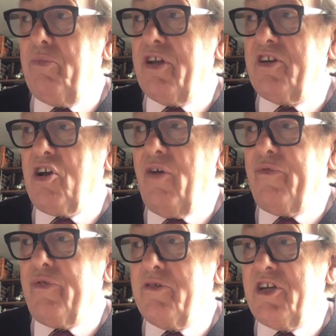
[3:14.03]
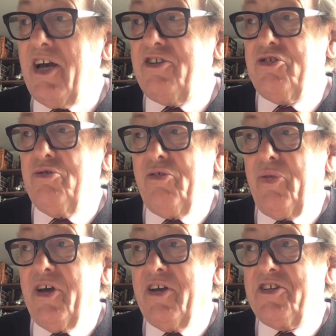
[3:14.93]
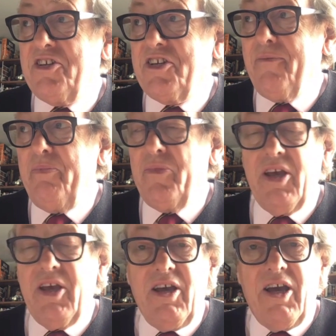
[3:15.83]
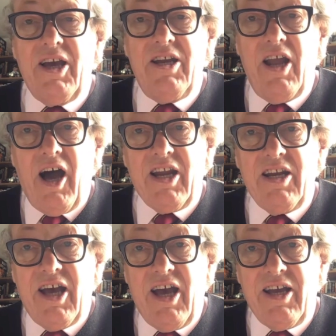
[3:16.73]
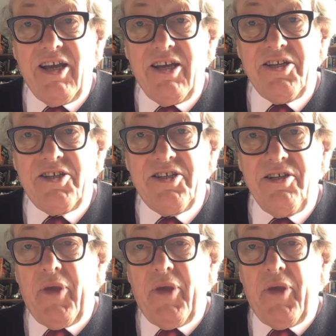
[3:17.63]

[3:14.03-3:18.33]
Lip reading: but it had gone from 10 to 237 in 9 days.